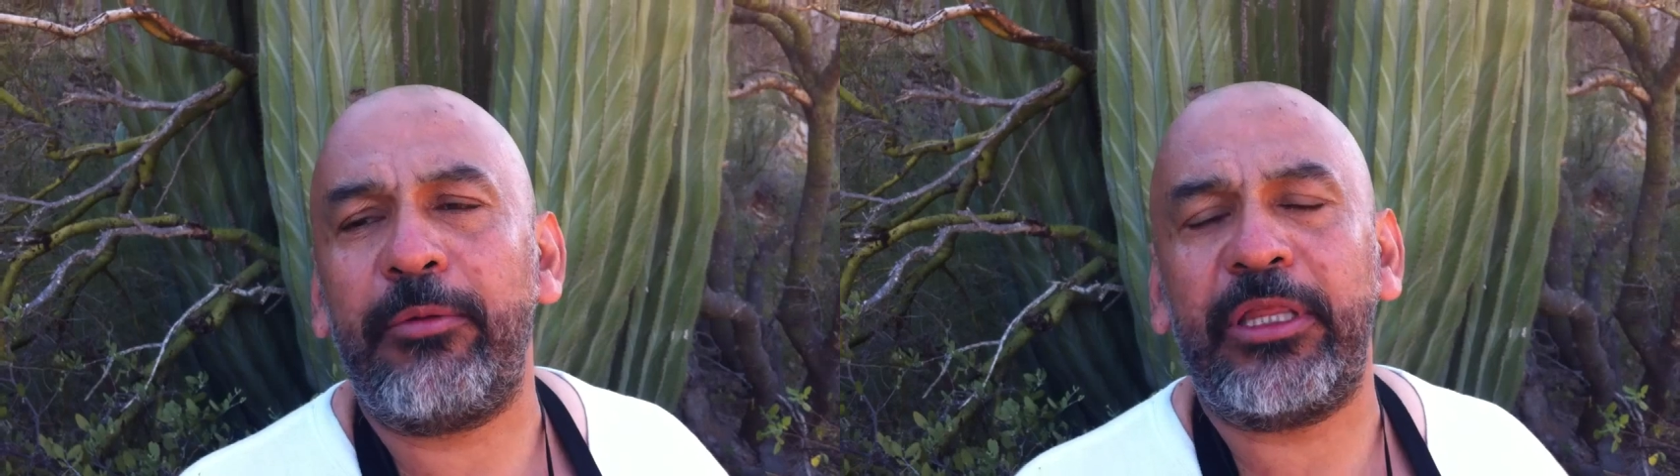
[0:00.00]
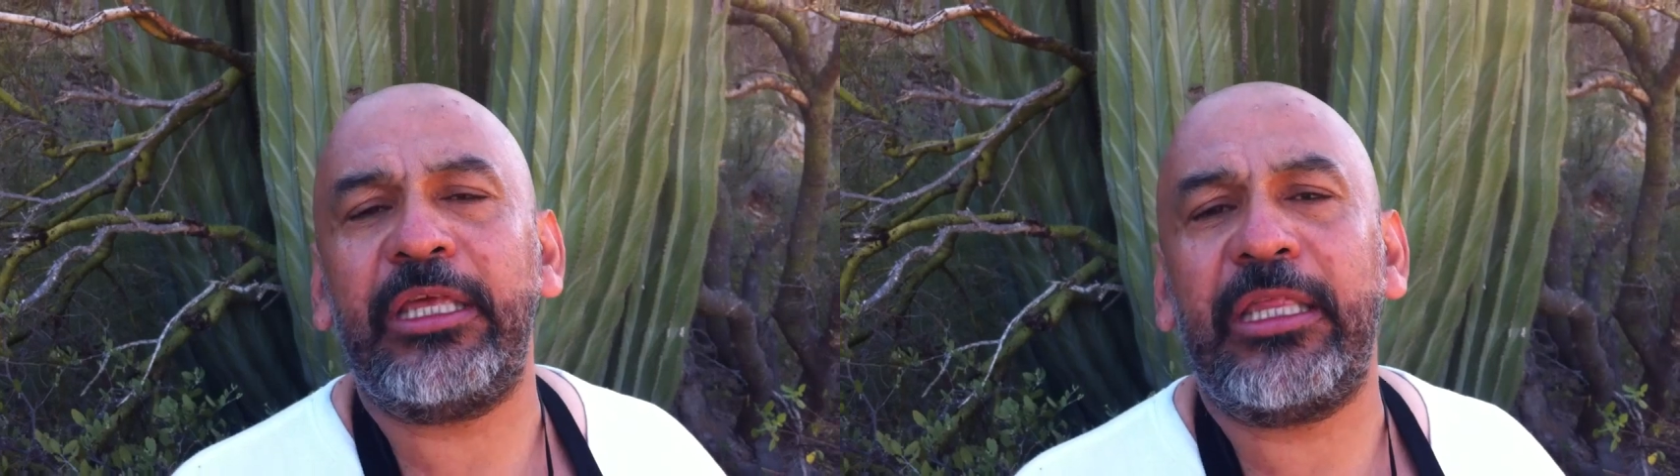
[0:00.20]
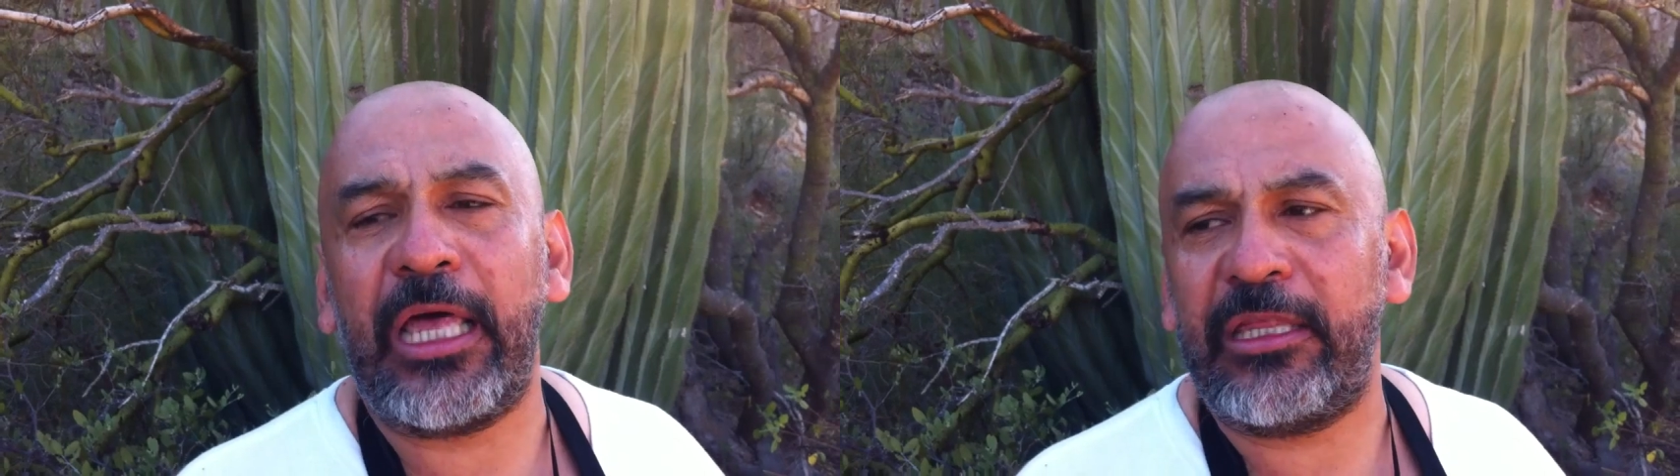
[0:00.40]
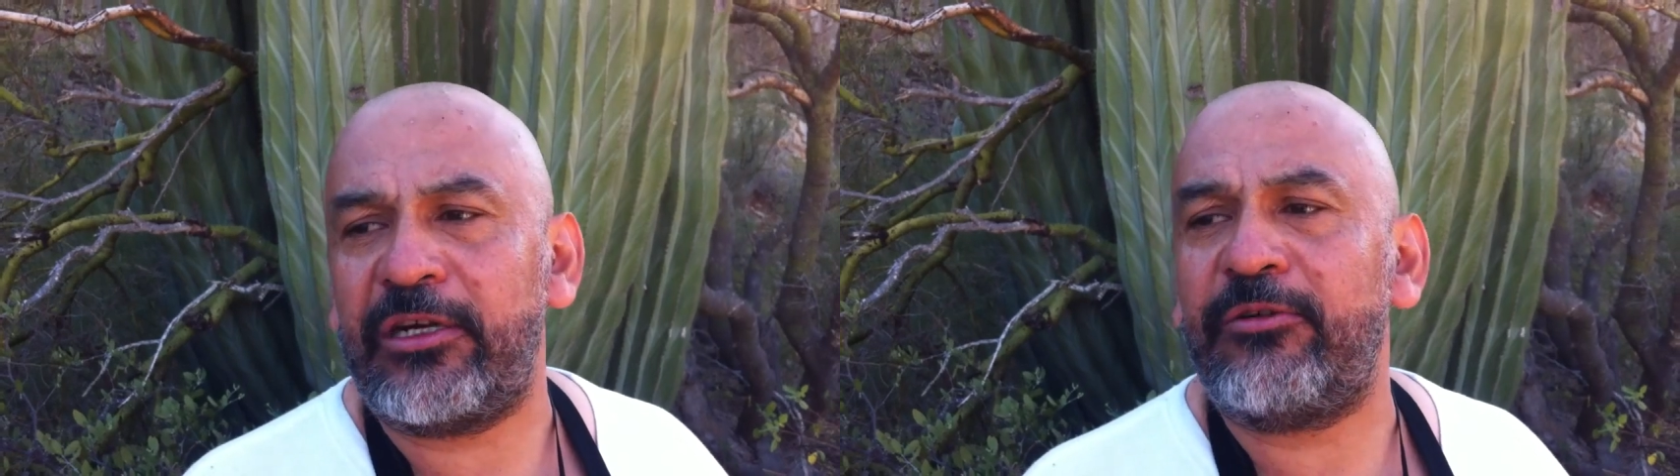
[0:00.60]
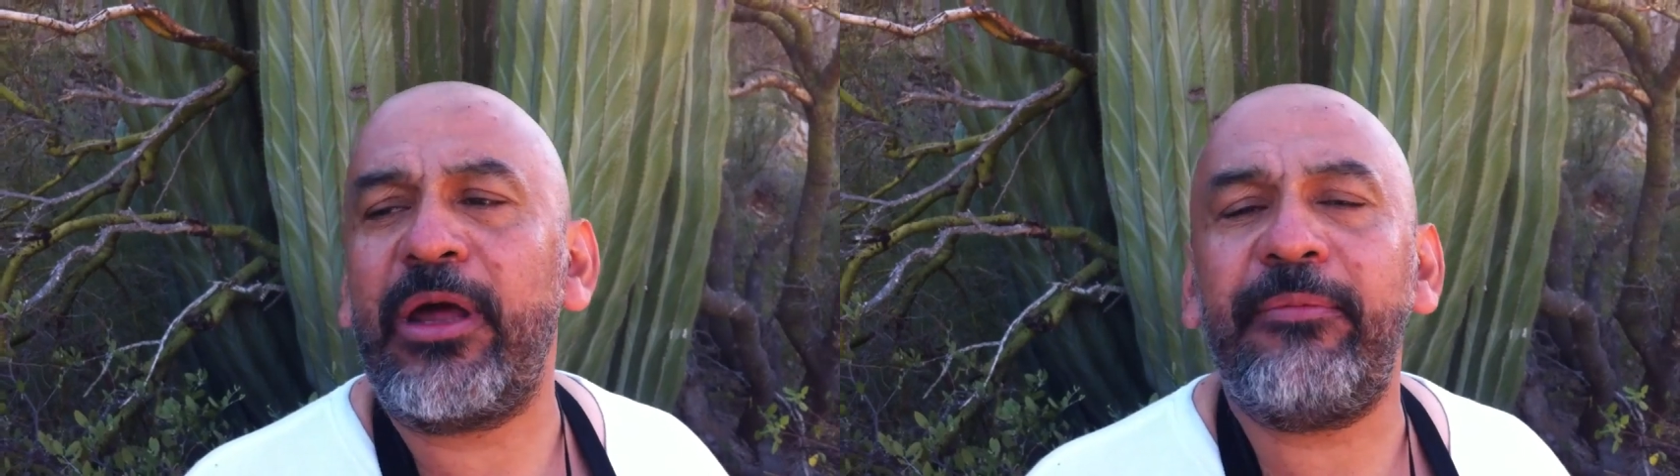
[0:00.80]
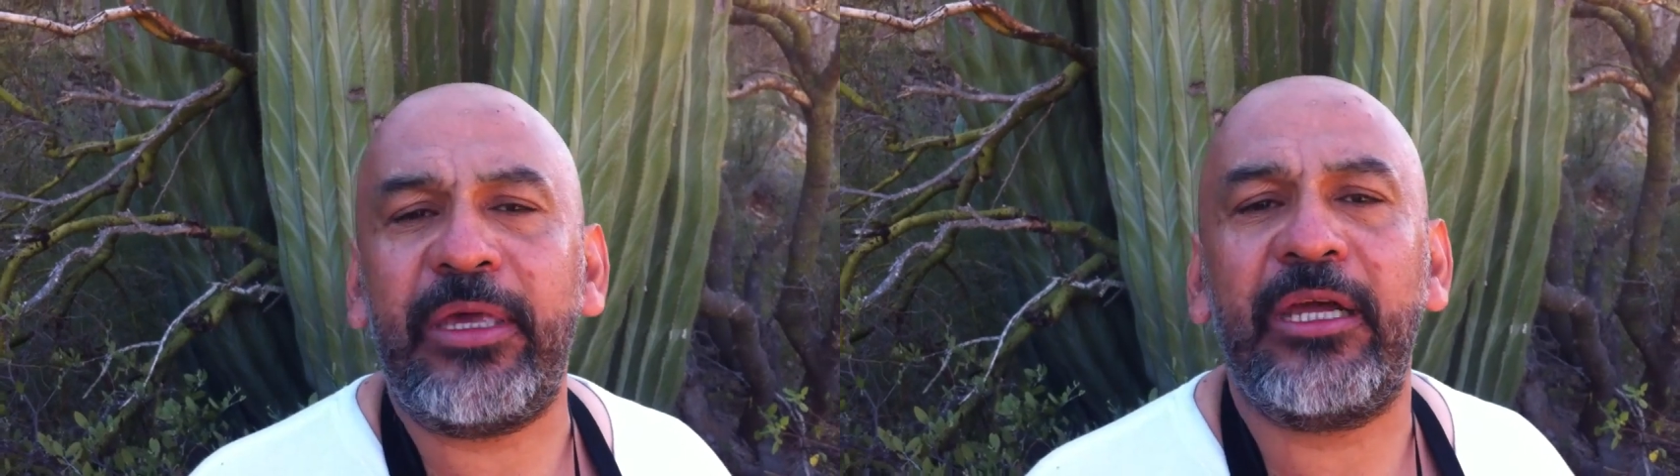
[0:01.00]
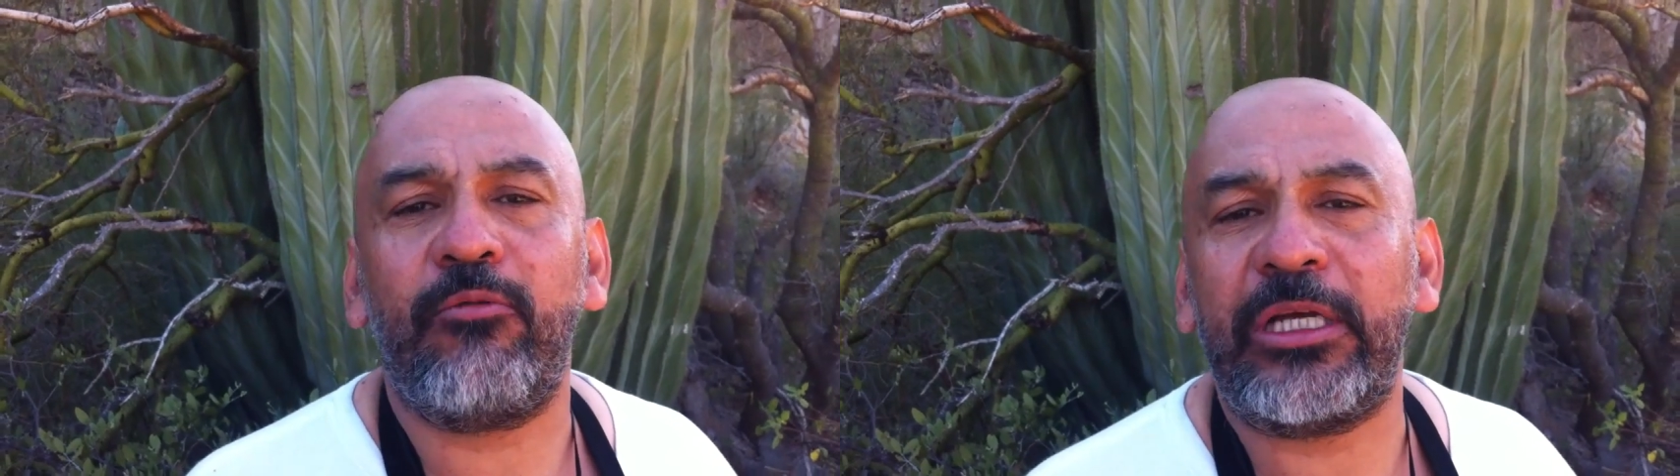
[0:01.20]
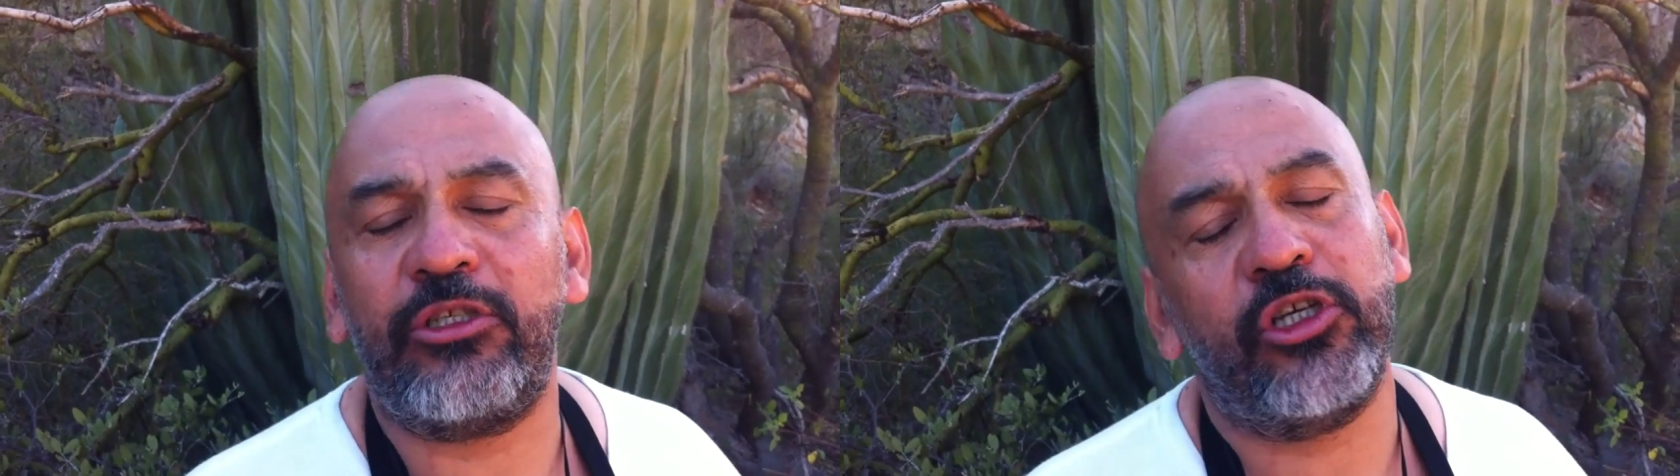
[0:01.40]
everything that arrived
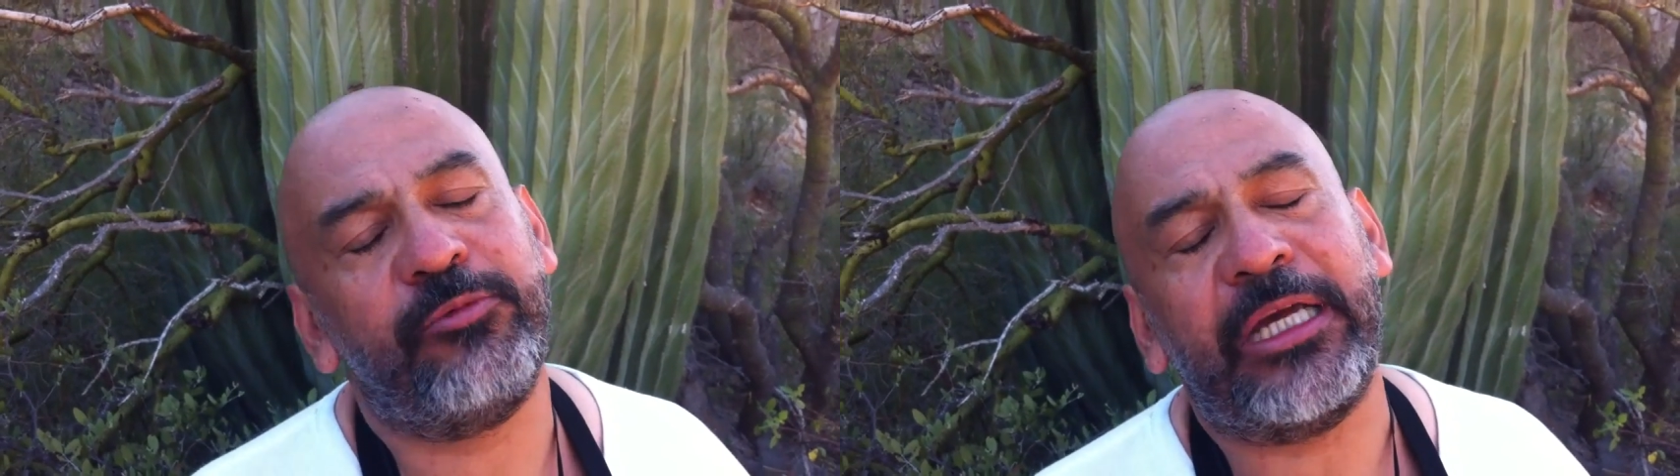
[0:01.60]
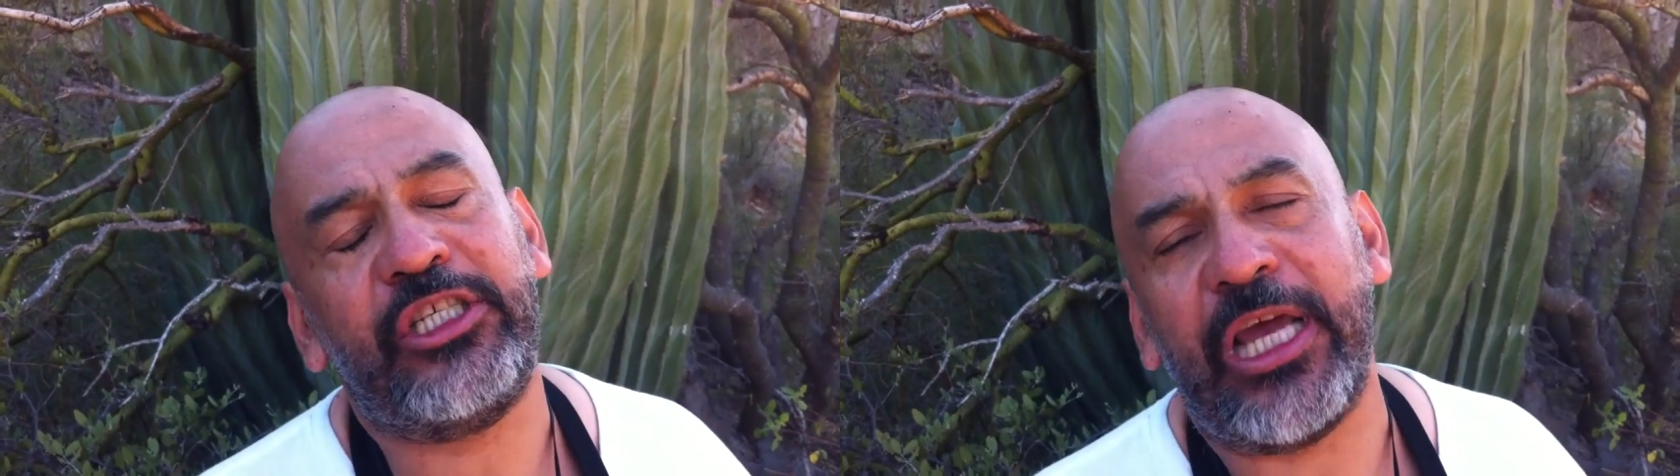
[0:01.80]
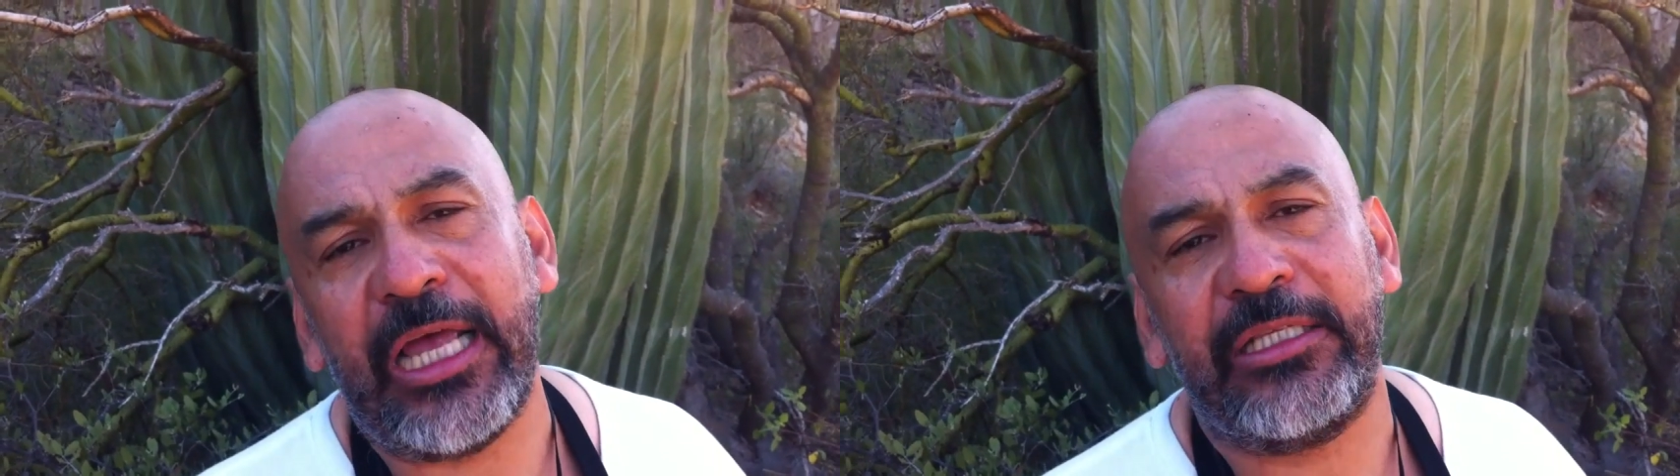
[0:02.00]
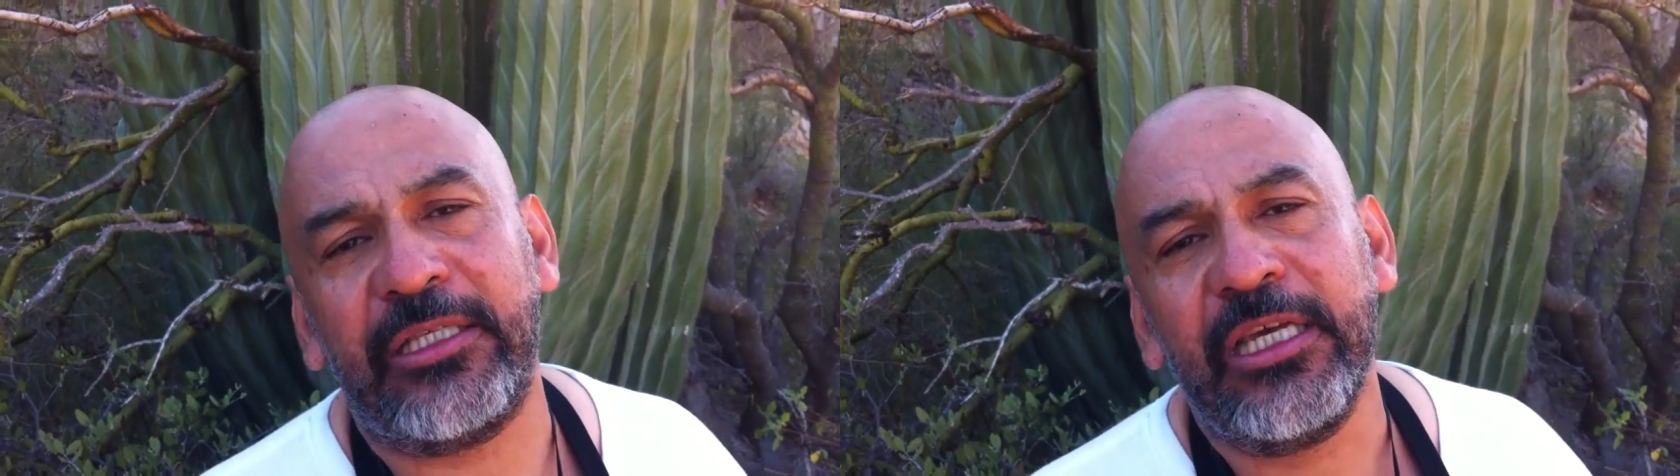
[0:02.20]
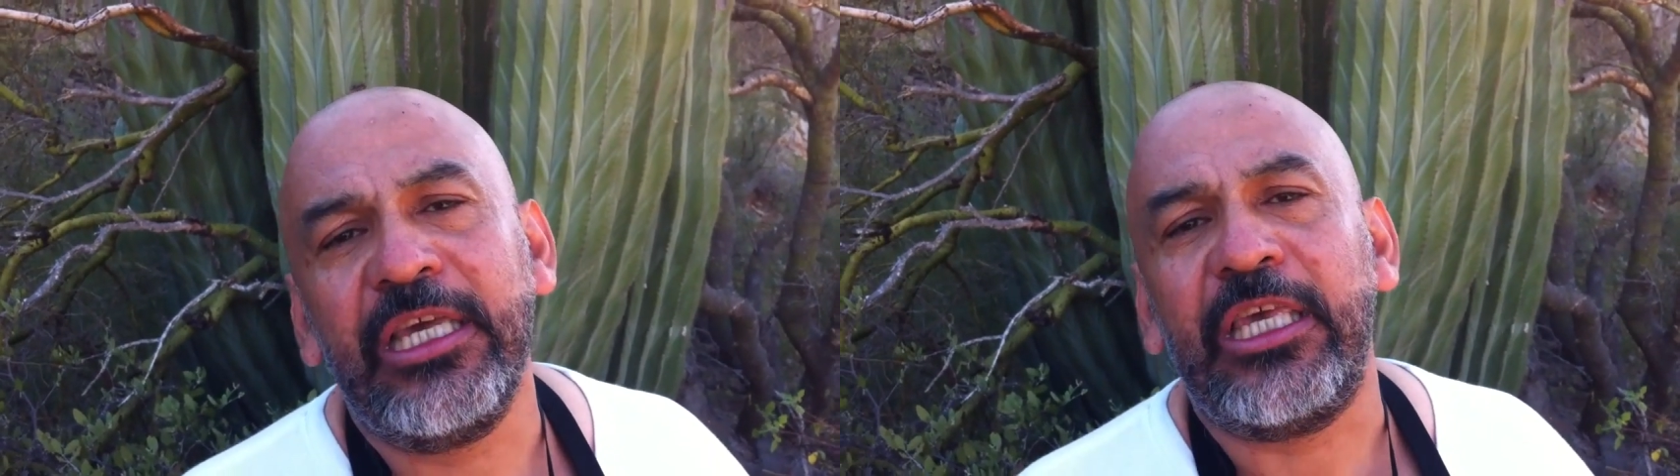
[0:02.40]
here was just by chance